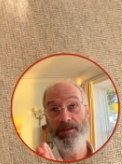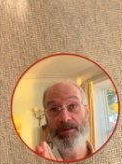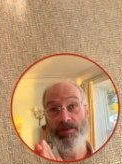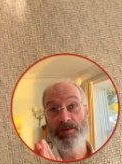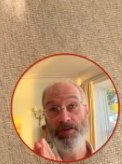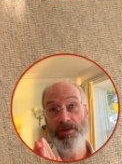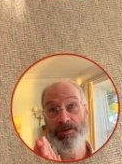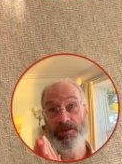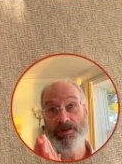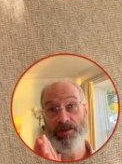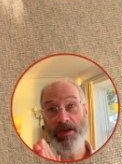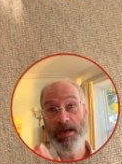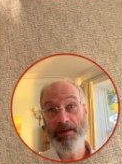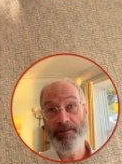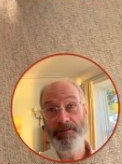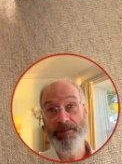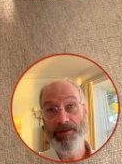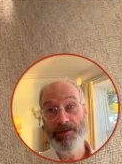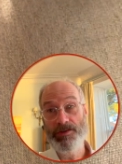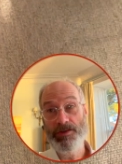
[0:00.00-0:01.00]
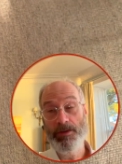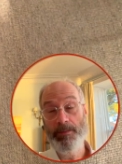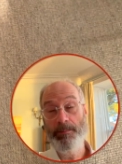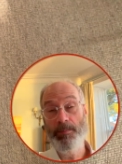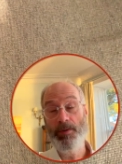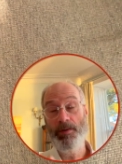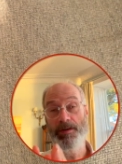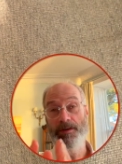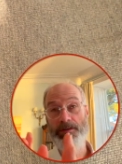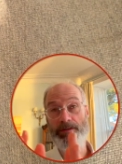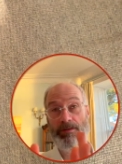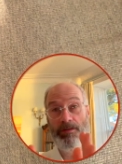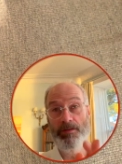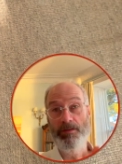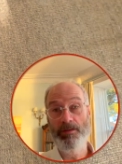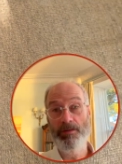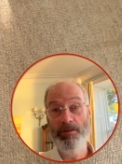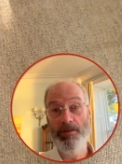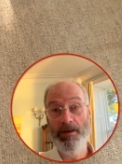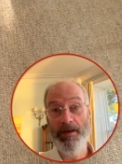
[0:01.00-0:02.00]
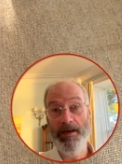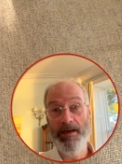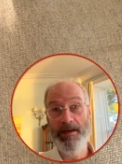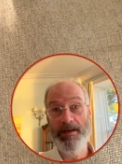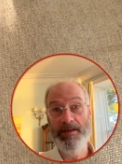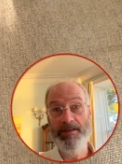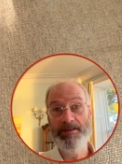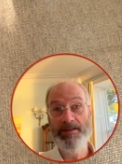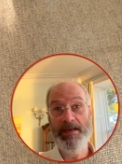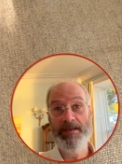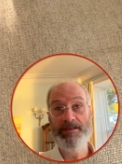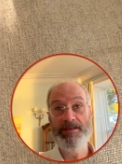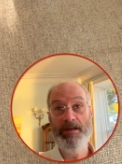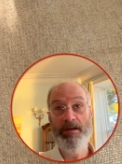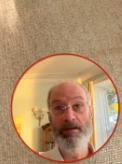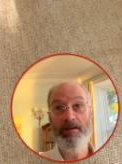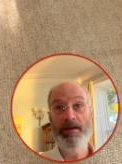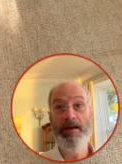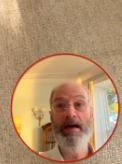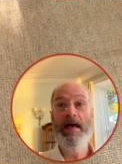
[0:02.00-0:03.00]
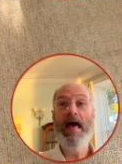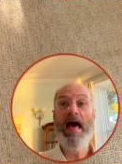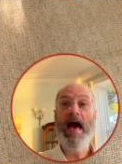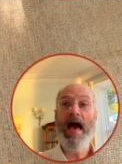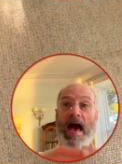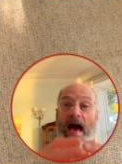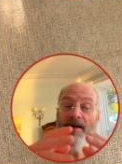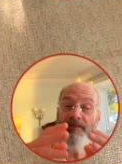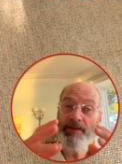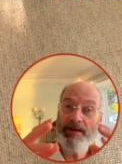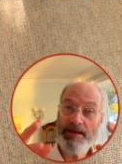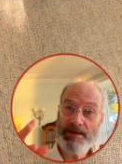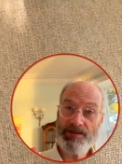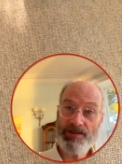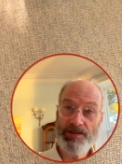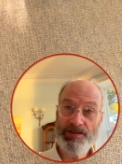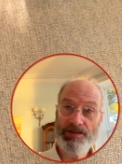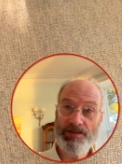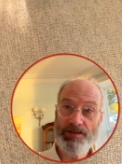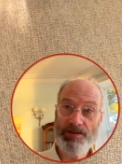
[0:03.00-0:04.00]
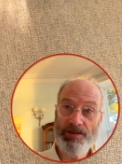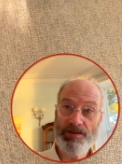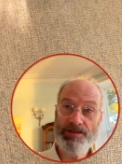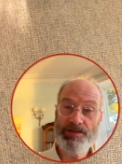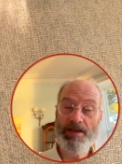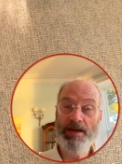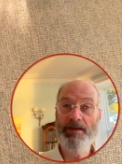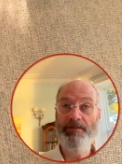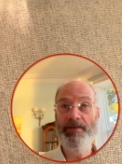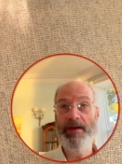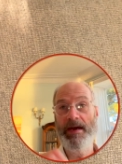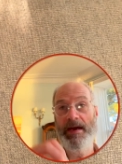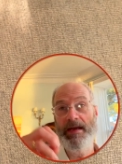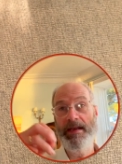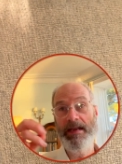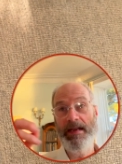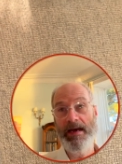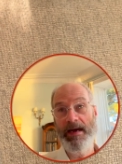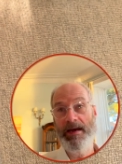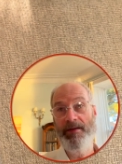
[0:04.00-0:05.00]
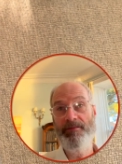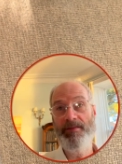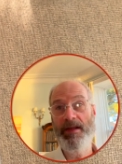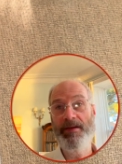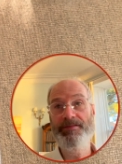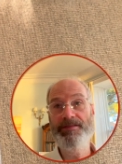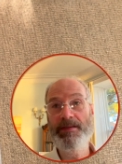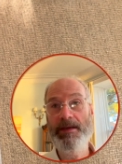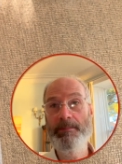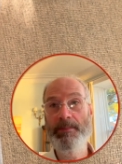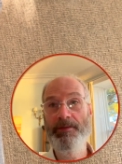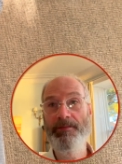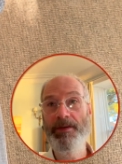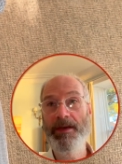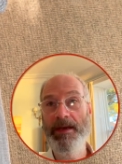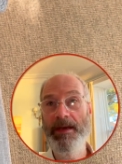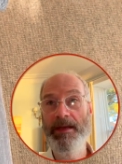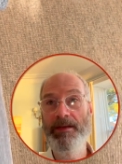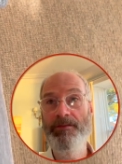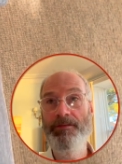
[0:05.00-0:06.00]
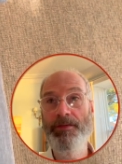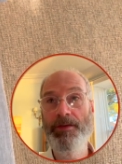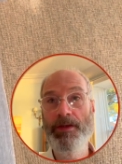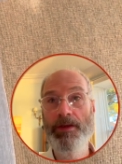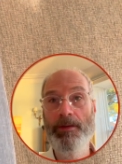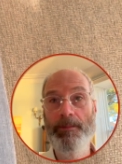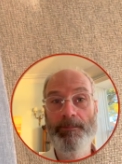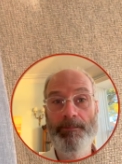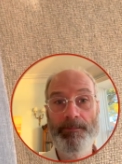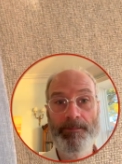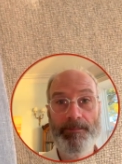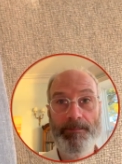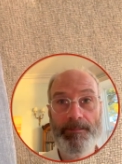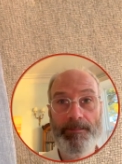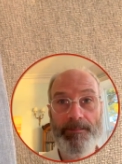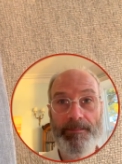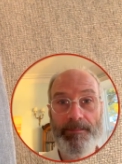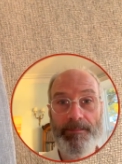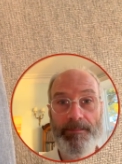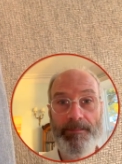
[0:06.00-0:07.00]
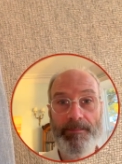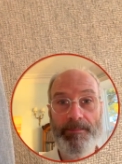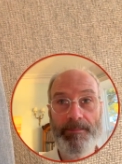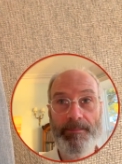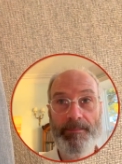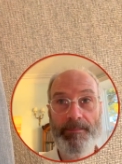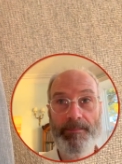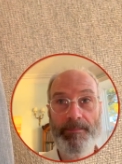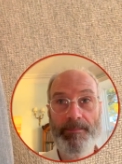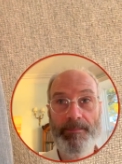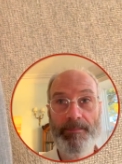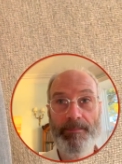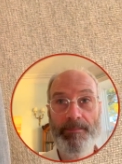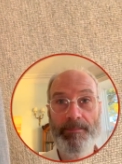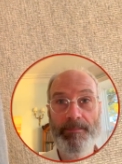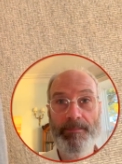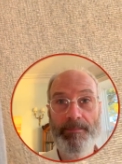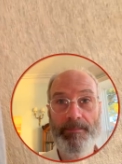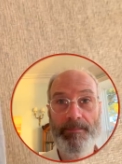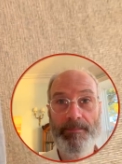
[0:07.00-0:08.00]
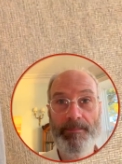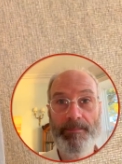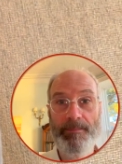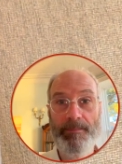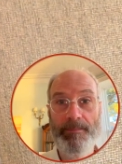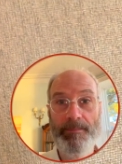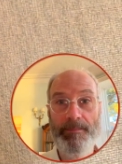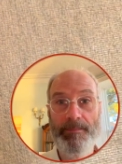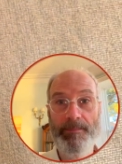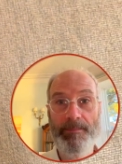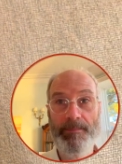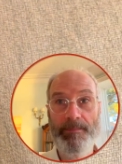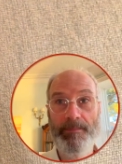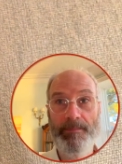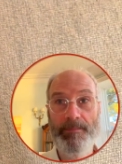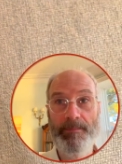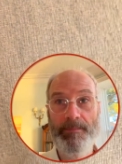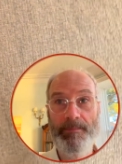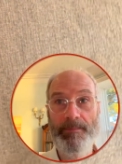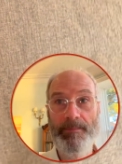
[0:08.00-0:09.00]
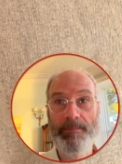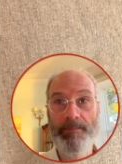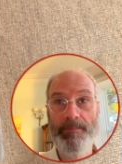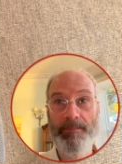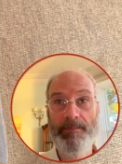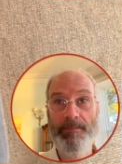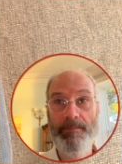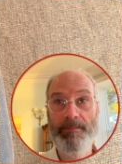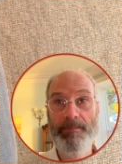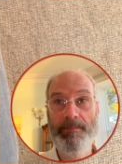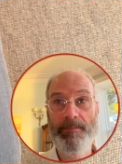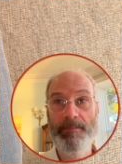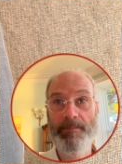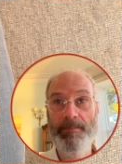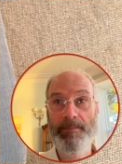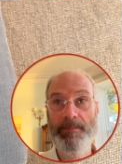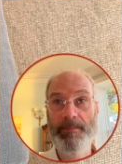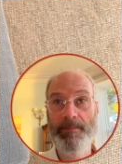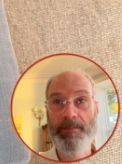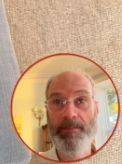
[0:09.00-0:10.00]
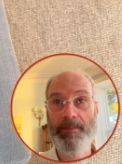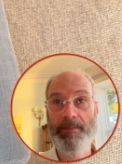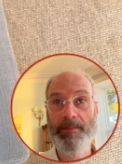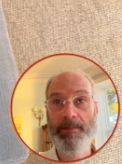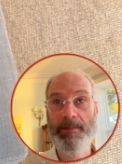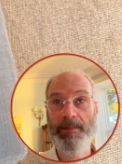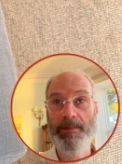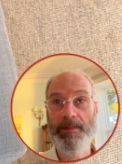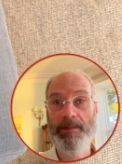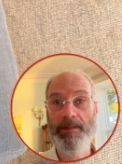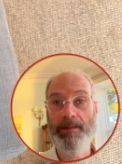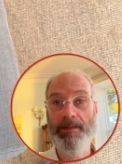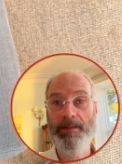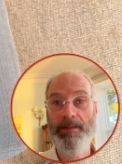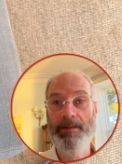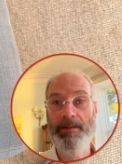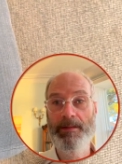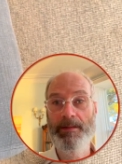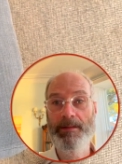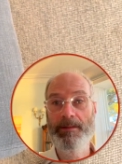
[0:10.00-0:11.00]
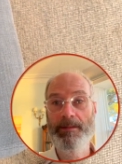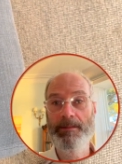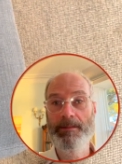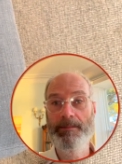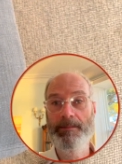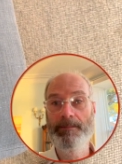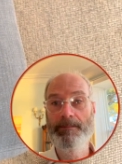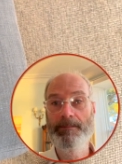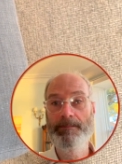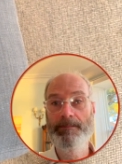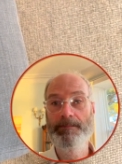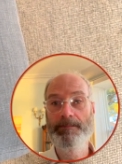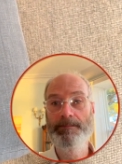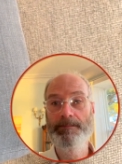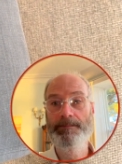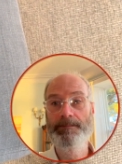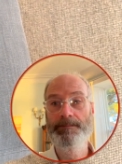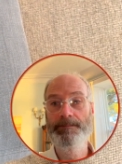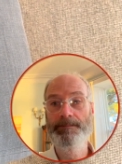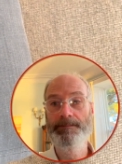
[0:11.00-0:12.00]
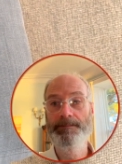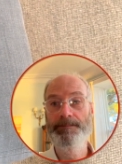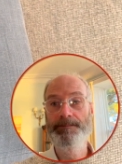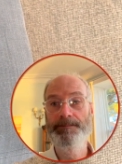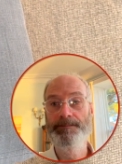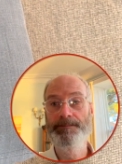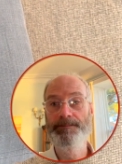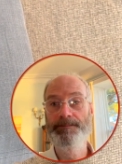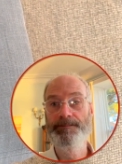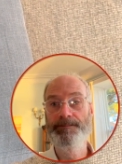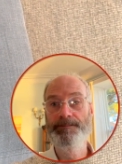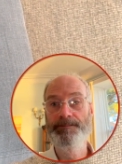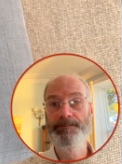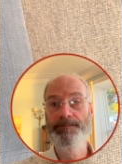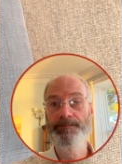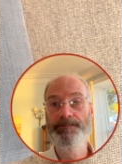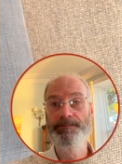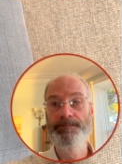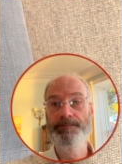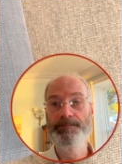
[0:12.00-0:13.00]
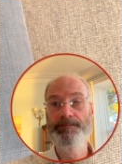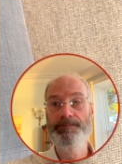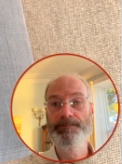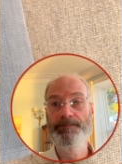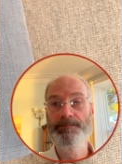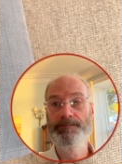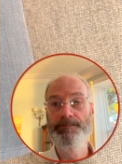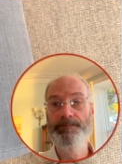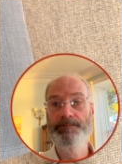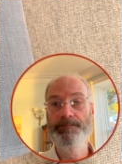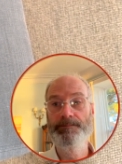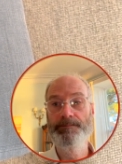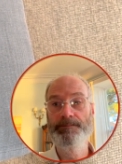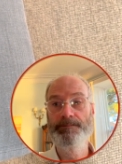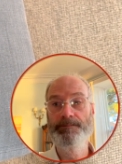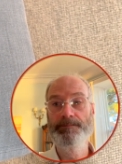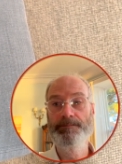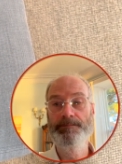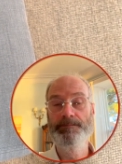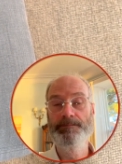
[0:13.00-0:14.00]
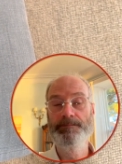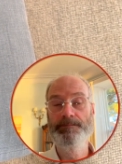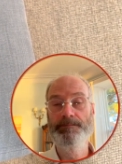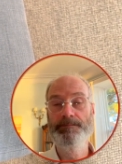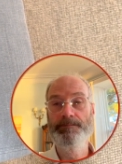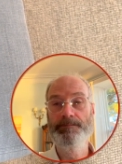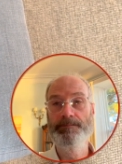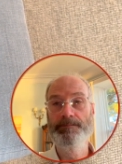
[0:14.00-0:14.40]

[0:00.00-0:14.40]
to check for dew point or a data logger. Have a listen to the survey. I've left some of it in for you. So vapor can be measured in grams per cubic meter, but it can also be measured in terms of temperature as the